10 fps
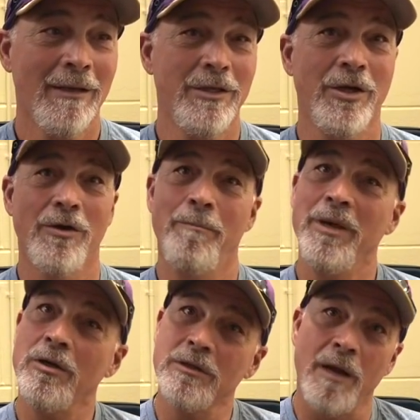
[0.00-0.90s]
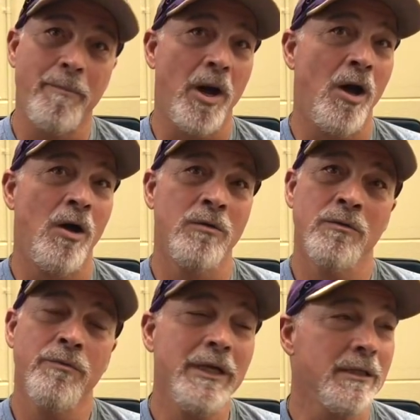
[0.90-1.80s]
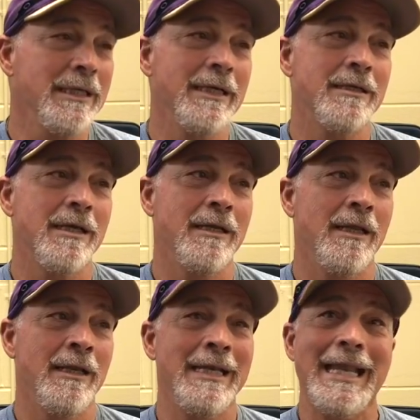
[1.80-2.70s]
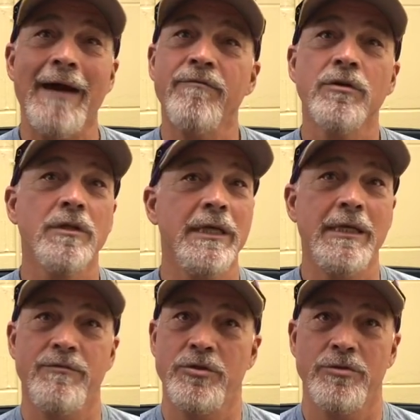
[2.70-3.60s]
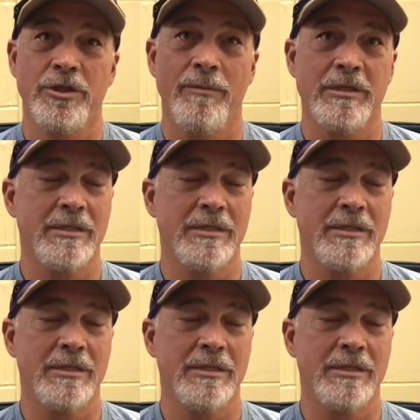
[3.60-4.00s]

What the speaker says: to build up it never leaves you, Jim.